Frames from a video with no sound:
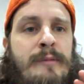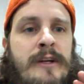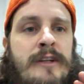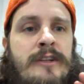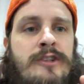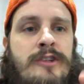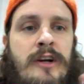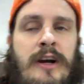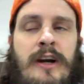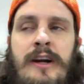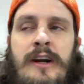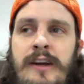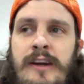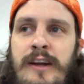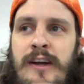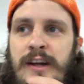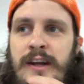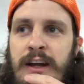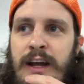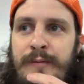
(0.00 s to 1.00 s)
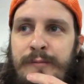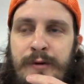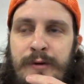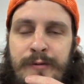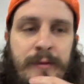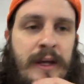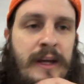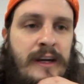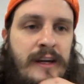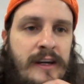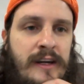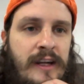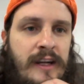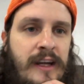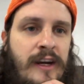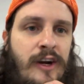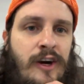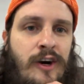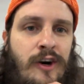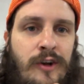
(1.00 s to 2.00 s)
been trying to, I've been meaning to
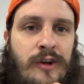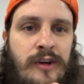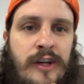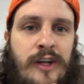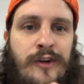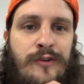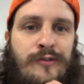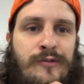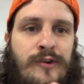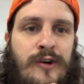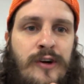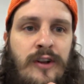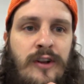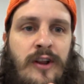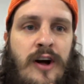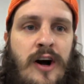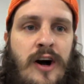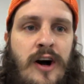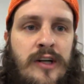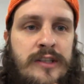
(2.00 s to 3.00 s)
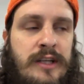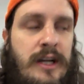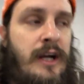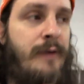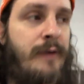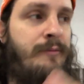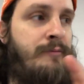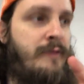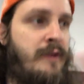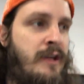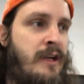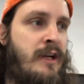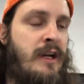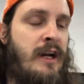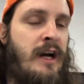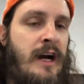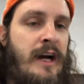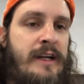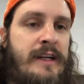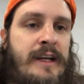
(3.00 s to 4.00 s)
get a hold of you for a long time.
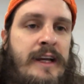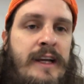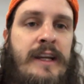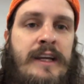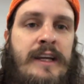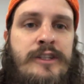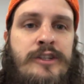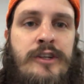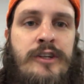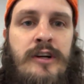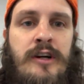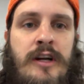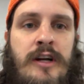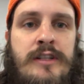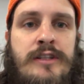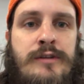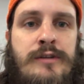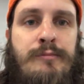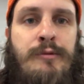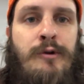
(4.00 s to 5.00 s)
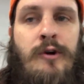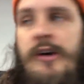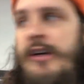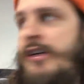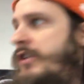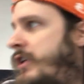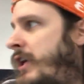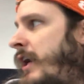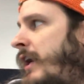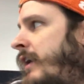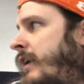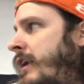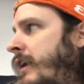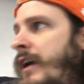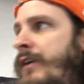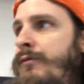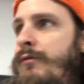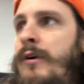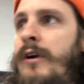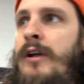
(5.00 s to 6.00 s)
I did get your uh, support check and I
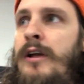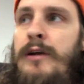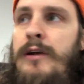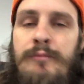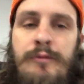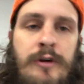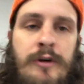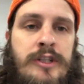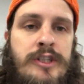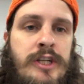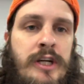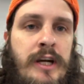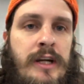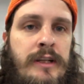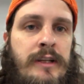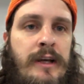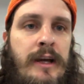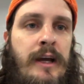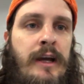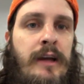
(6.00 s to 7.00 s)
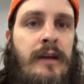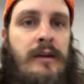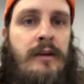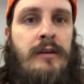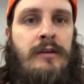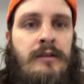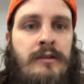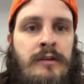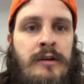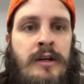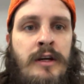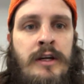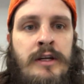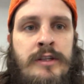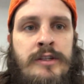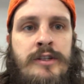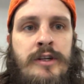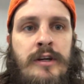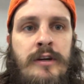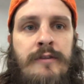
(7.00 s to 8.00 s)
really appreciate that,
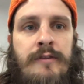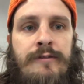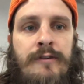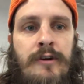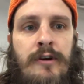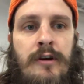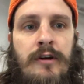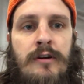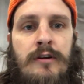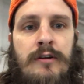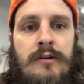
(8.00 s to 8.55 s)
Jennifer.